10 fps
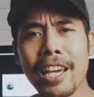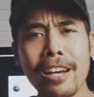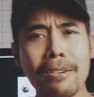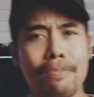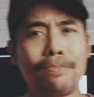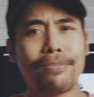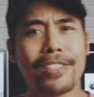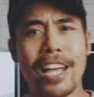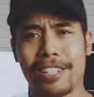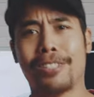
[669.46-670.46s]
yeah,
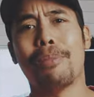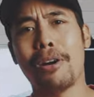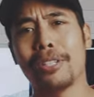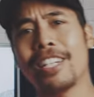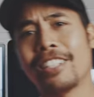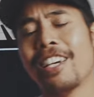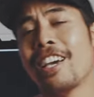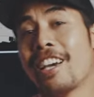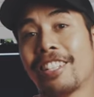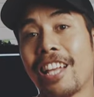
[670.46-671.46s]
that's about it.
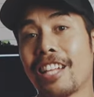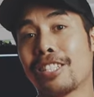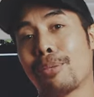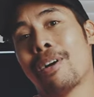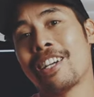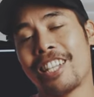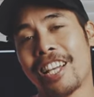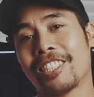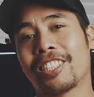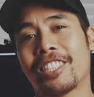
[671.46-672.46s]
That's my
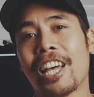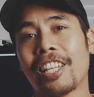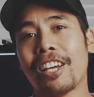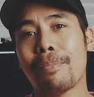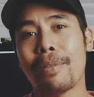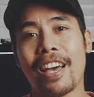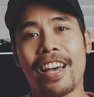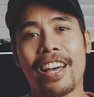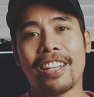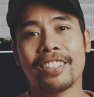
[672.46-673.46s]
desk setup,
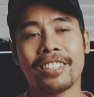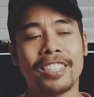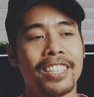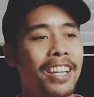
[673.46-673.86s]
and